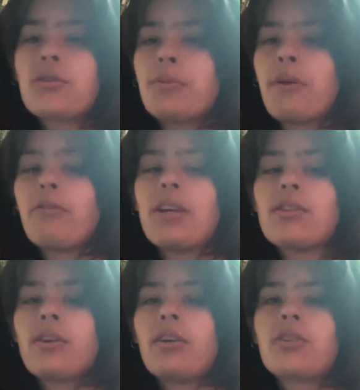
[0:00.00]
or my face
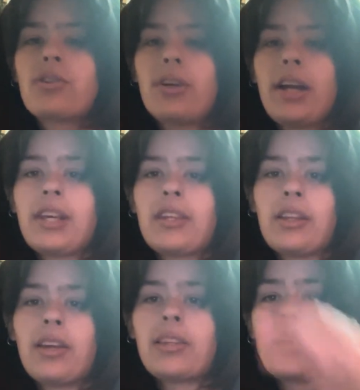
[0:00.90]
looks or anything
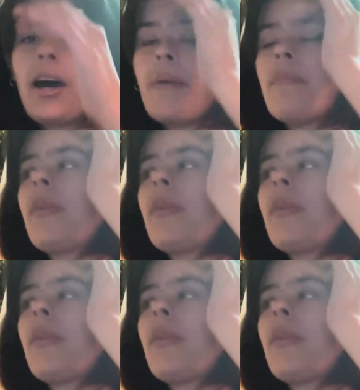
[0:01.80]
like that.